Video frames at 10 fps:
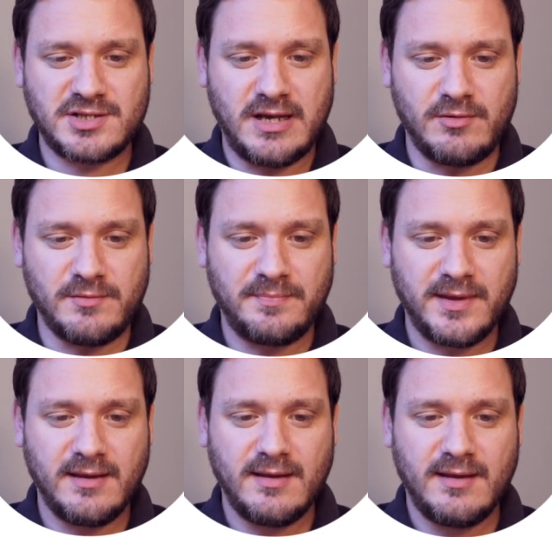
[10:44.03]
channel.
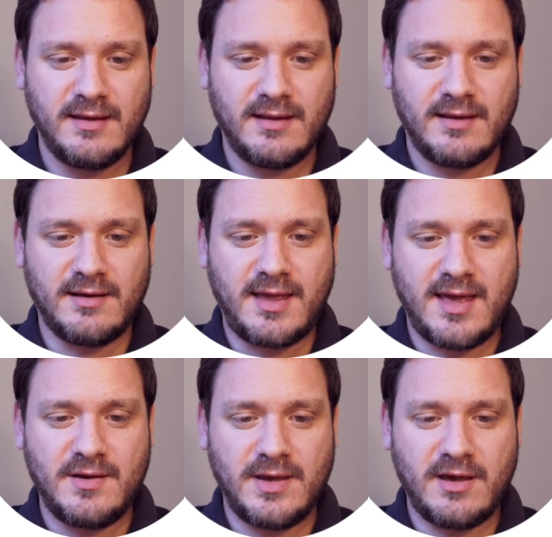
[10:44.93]

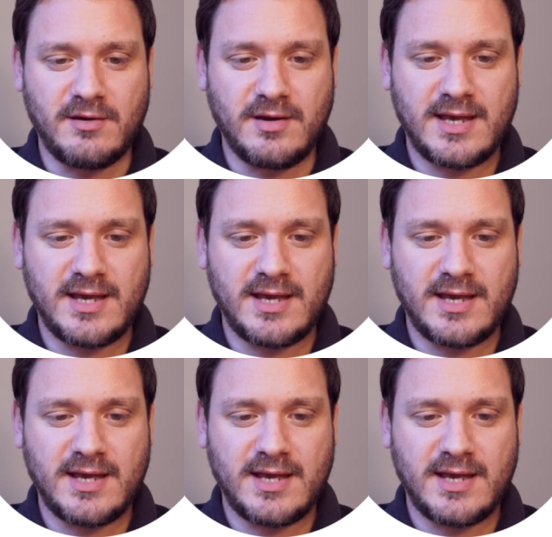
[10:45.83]
Okay, here we go.